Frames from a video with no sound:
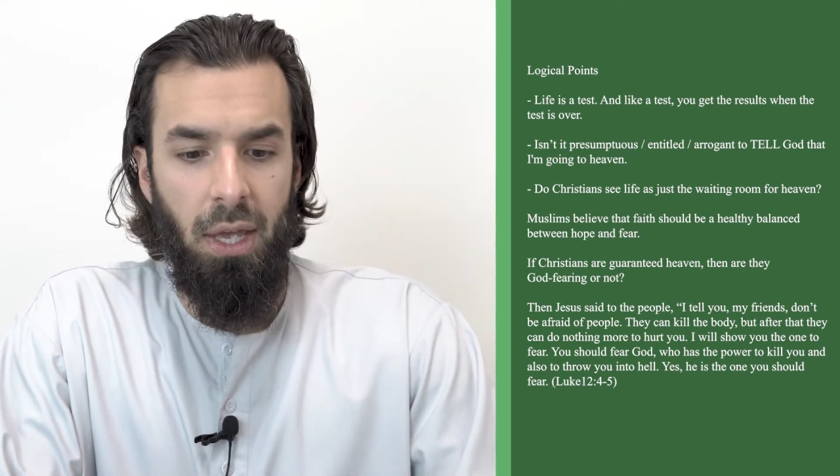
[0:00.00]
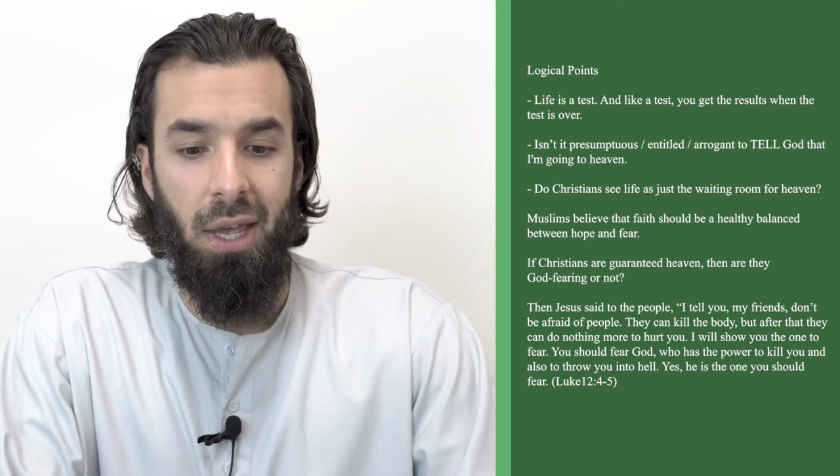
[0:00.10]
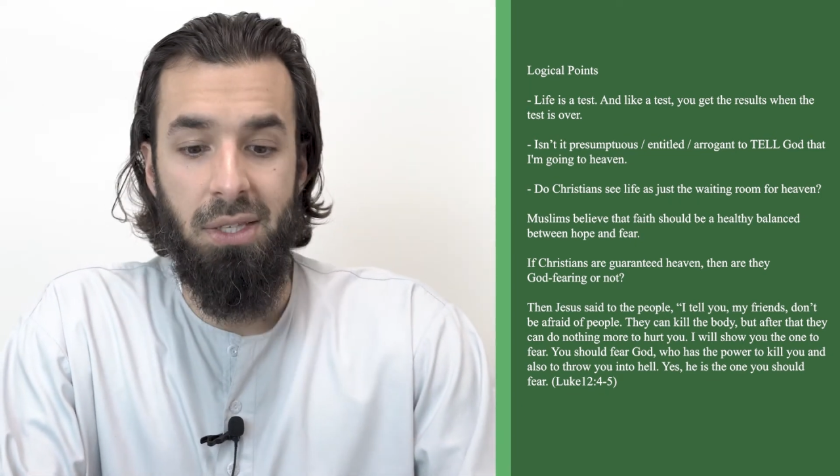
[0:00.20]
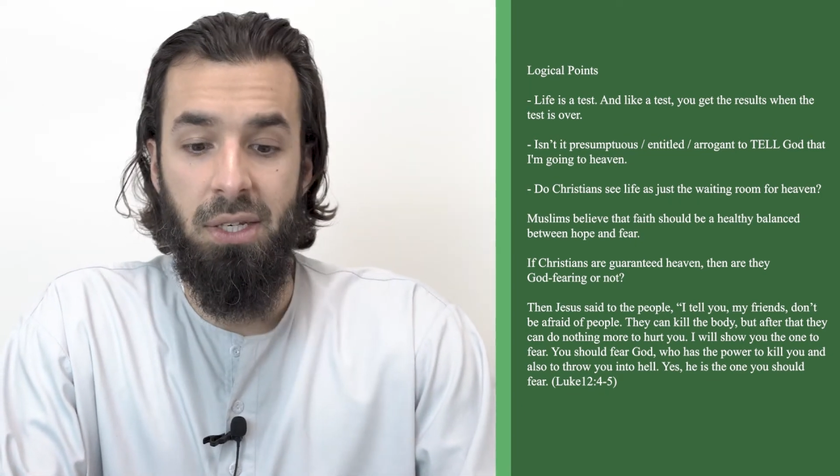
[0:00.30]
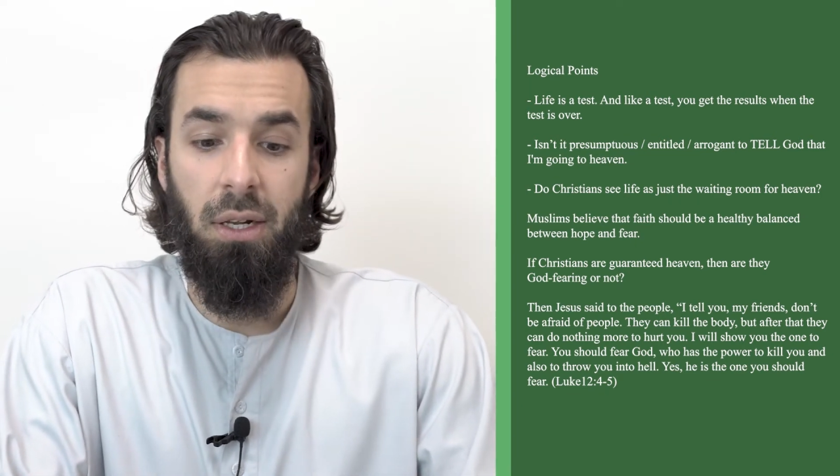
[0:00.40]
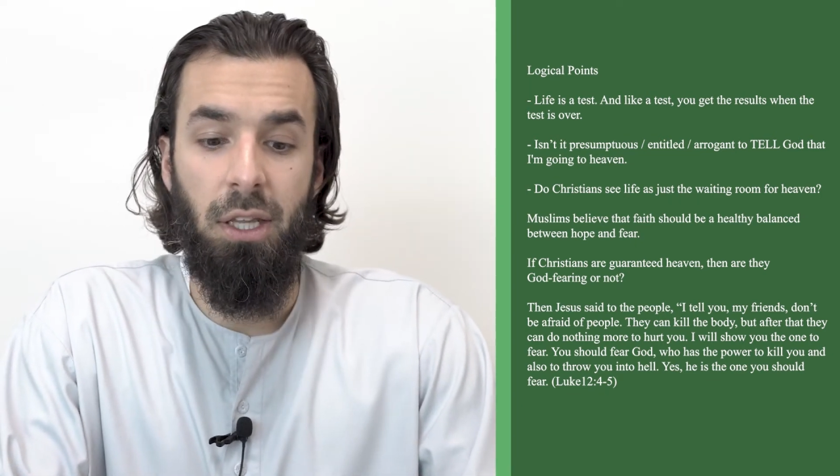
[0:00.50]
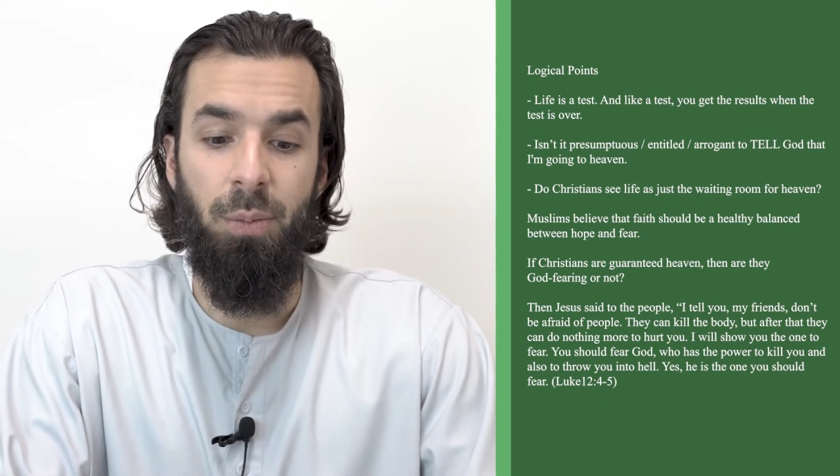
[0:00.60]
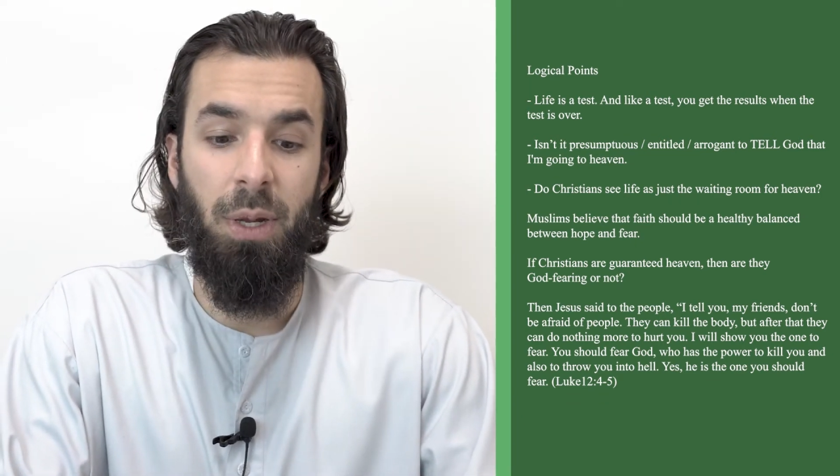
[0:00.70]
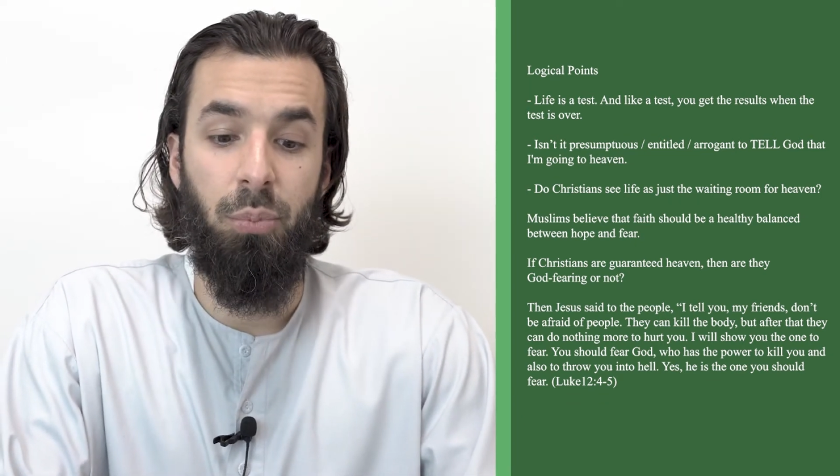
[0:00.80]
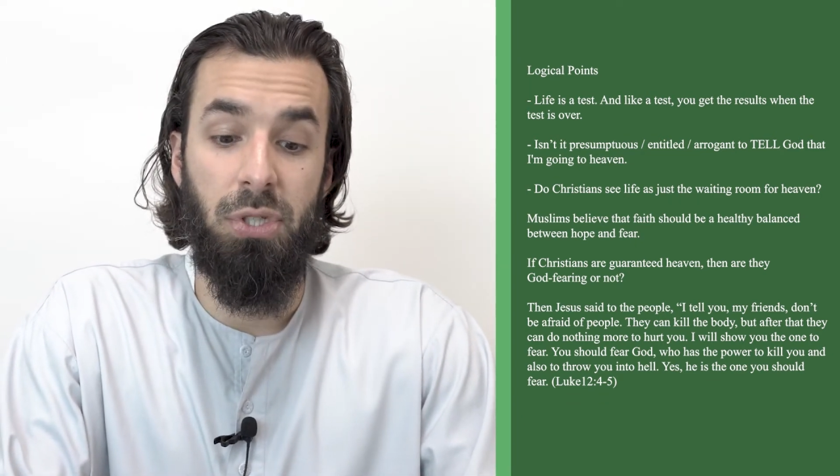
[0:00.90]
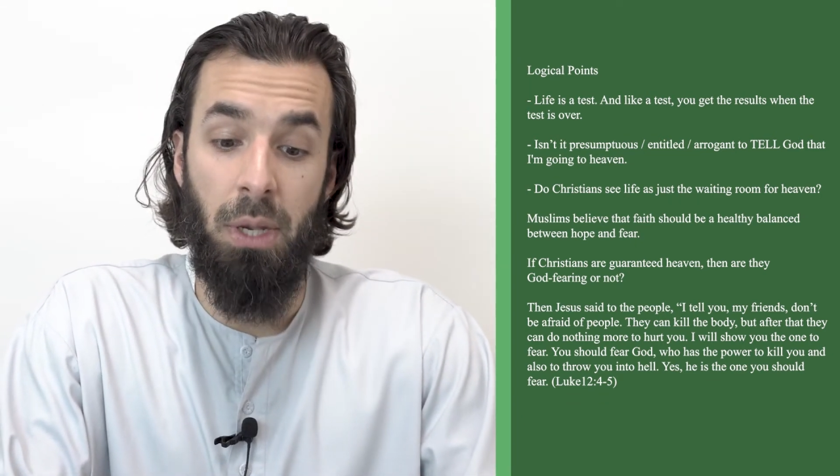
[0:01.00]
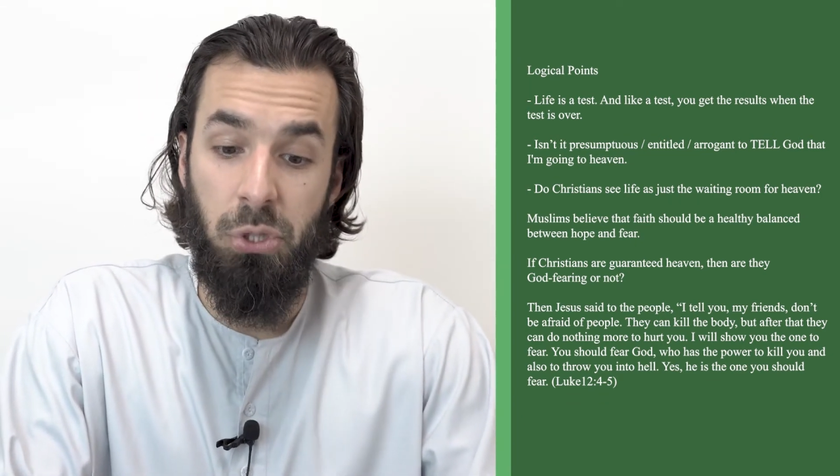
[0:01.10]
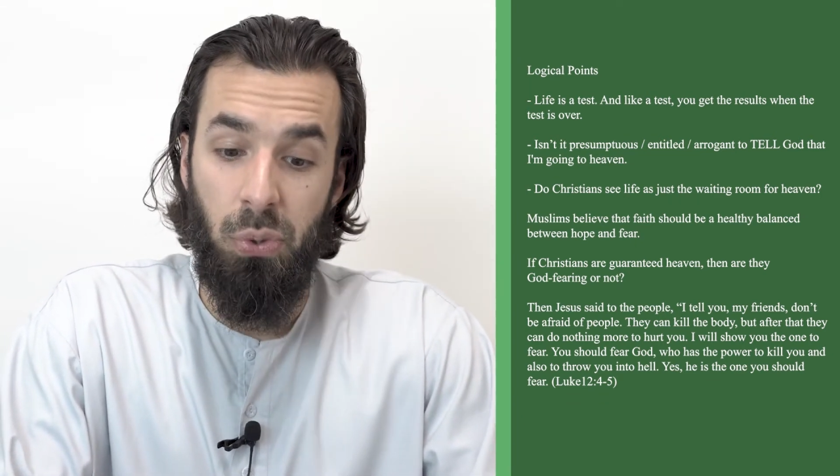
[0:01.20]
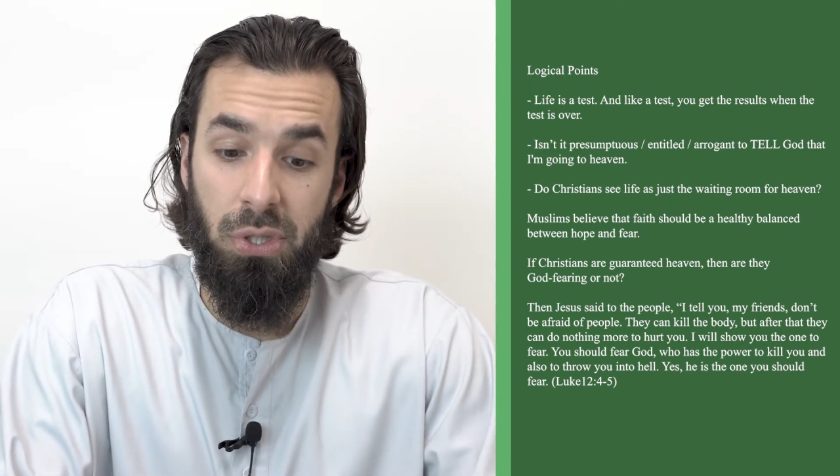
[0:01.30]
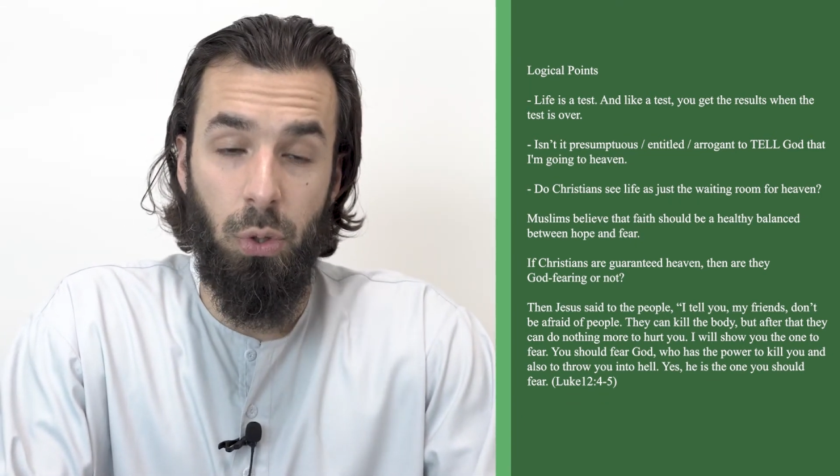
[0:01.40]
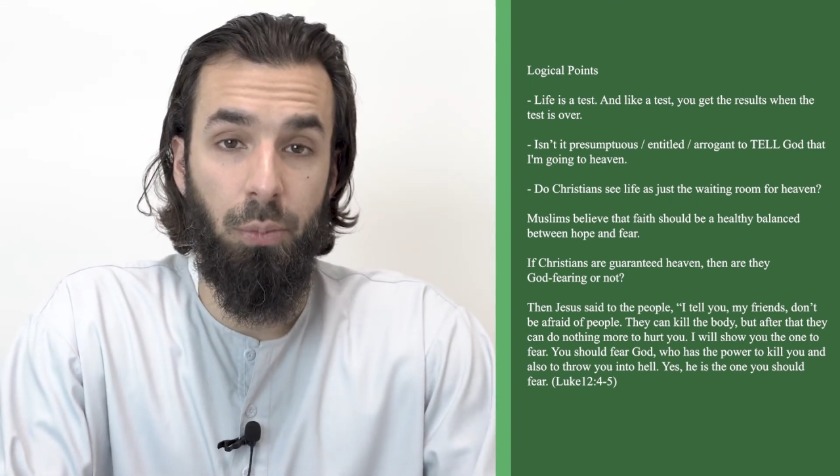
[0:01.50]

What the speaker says: Isn't it a little bit presumptuous or